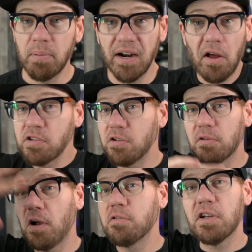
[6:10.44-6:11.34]
it also
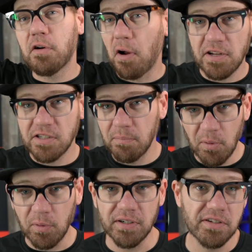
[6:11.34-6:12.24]
goes across the
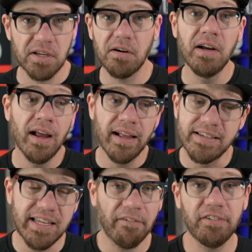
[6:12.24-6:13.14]
board. So it's
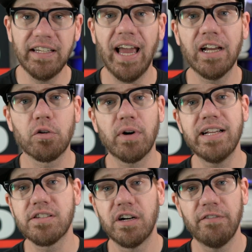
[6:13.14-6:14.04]
definitely a great
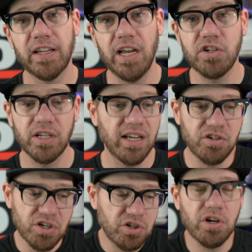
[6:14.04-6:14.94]
certification. It
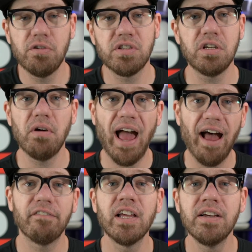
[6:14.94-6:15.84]
just shows that you
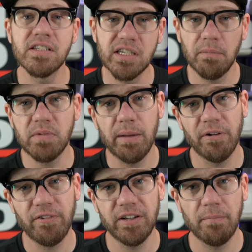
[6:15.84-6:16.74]
have some type of
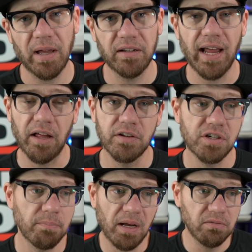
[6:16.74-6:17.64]
fundamental knowledge
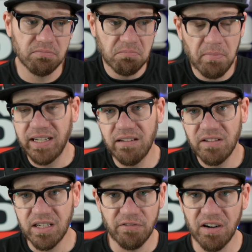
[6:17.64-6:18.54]
about many of the
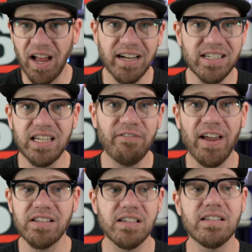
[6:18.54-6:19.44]
different IT
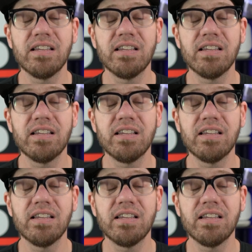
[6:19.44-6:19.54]
facets